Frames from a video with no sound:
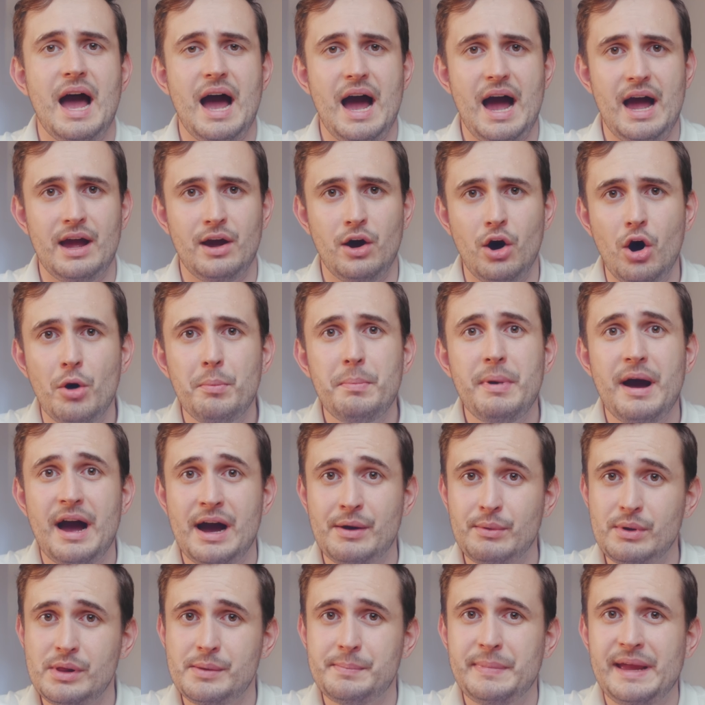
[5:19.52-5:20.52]
I hope I
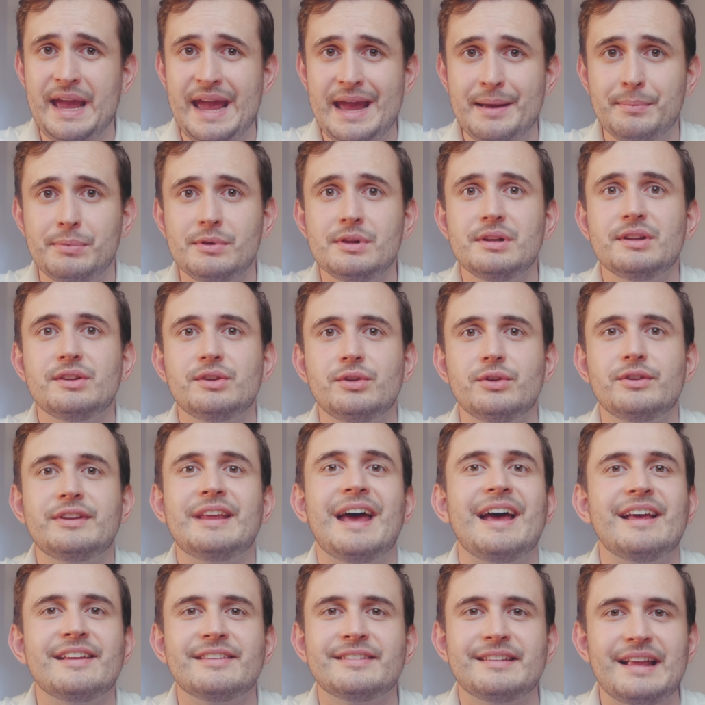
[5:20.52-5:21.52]
will be able to
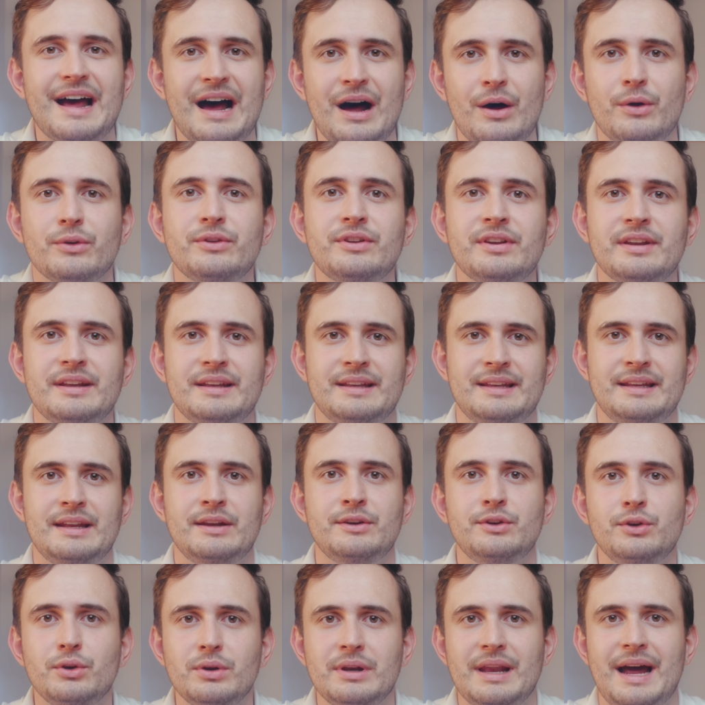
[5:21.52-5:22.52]
test out the
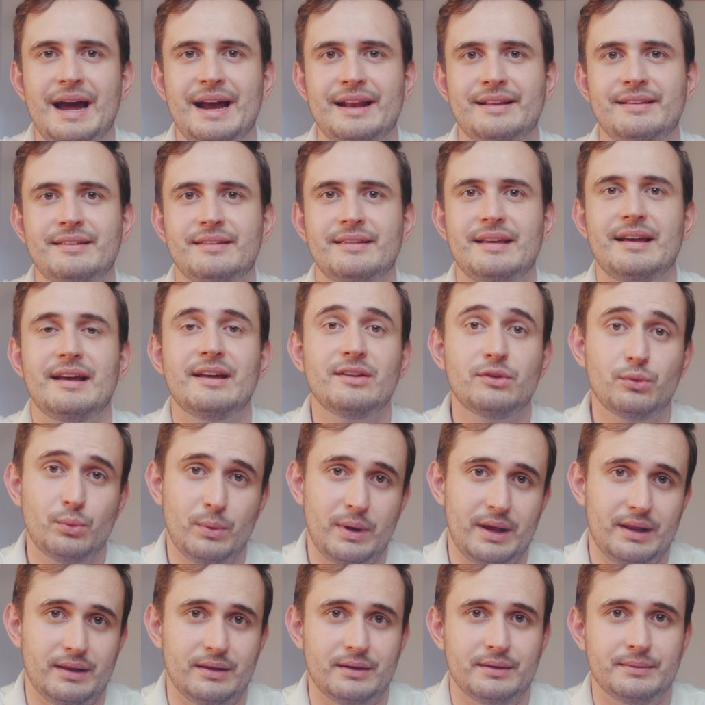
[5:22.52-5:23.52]
new lights as
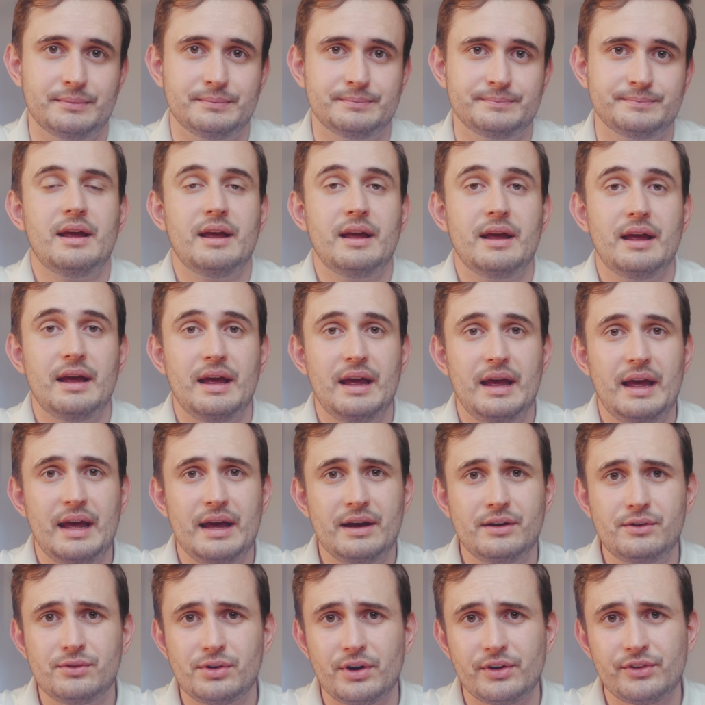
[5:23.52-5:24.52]
well.
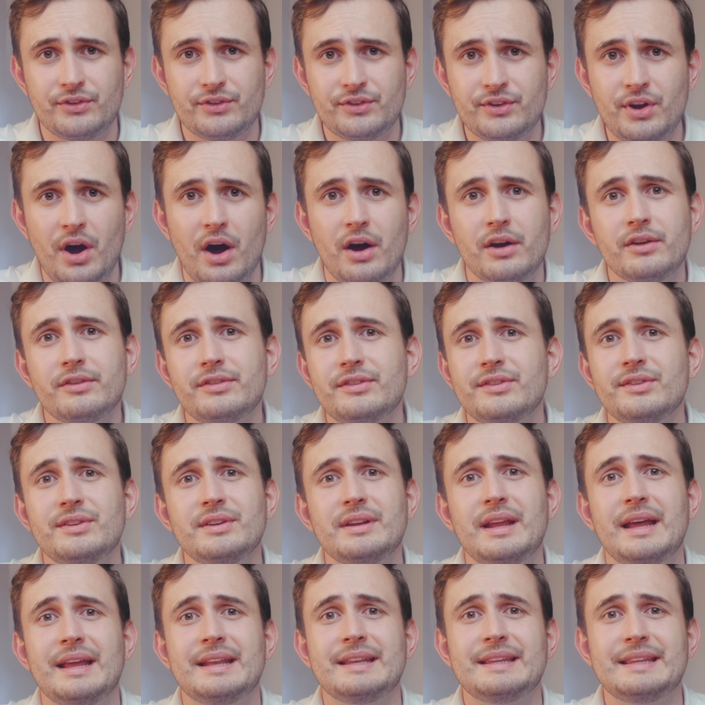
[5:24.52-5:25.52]
Across
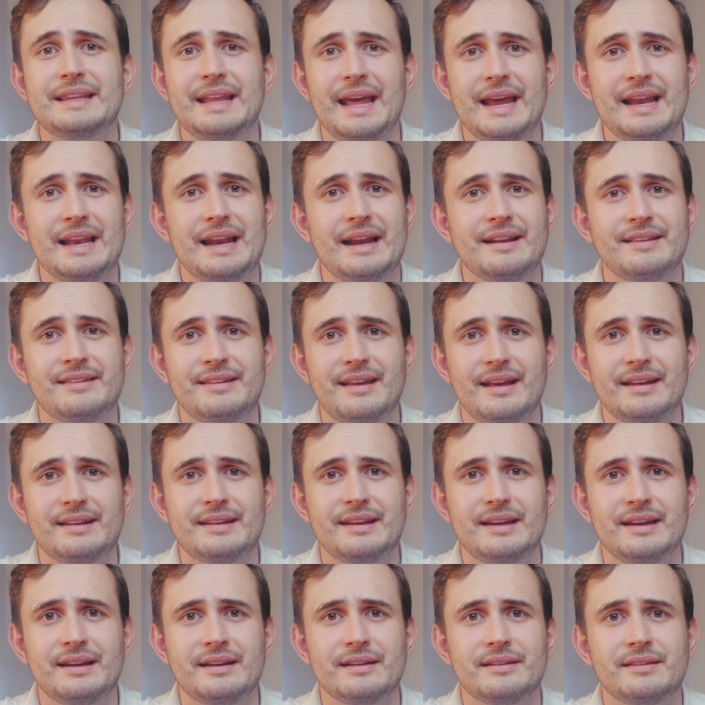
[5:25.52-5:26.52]
tungsten and daylight
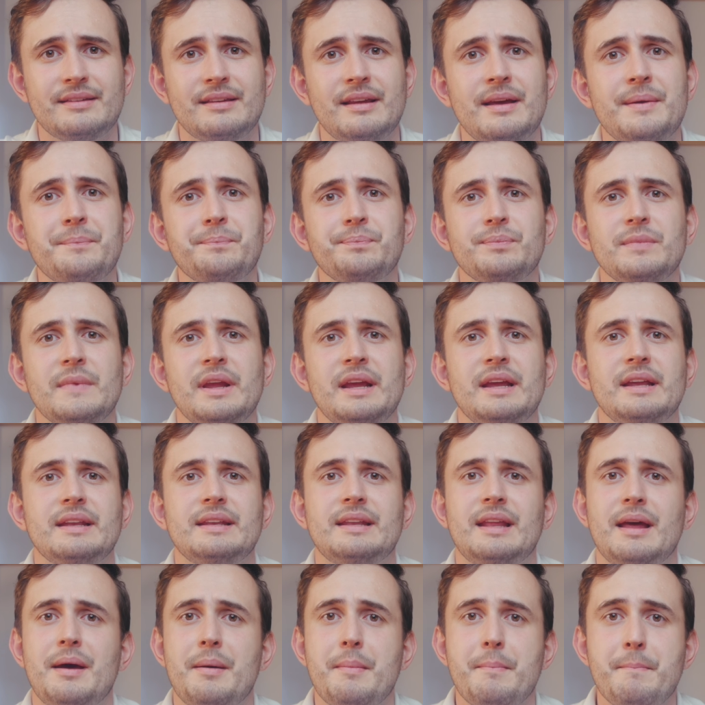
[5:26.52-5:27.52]
settings,
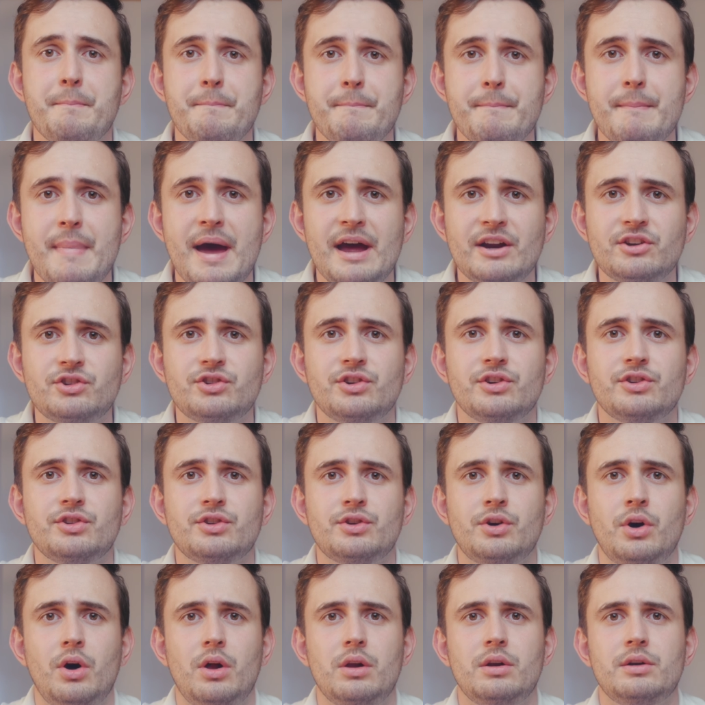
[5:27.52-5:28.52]
the measured
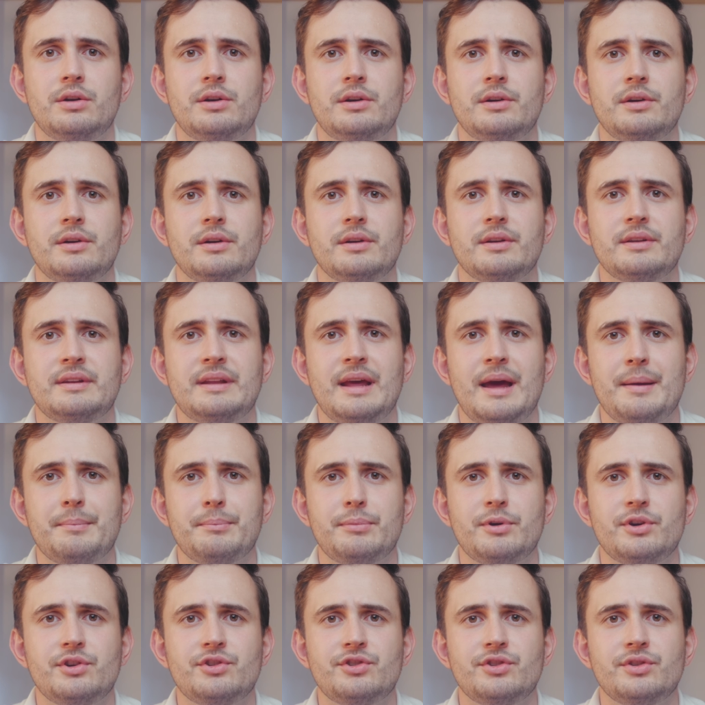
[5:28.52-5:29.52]
color
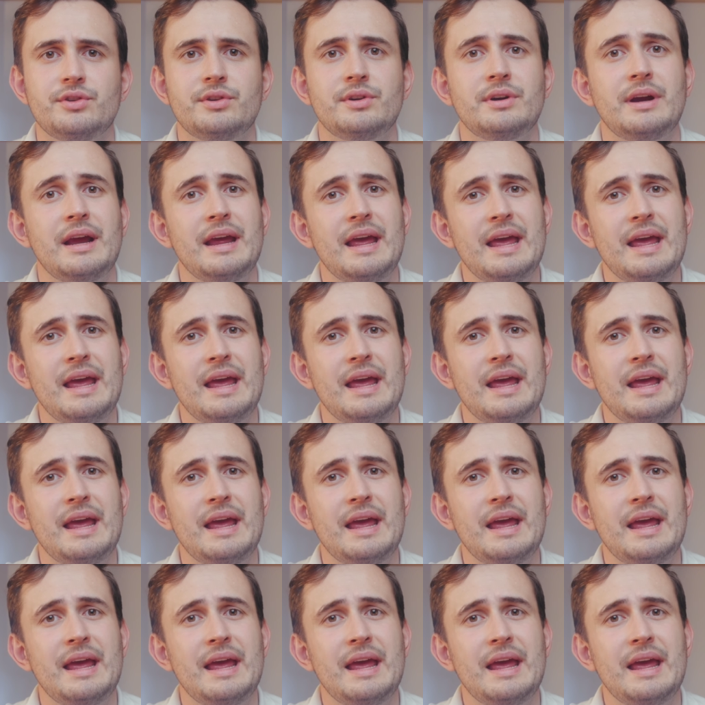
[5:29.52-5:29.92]
temperature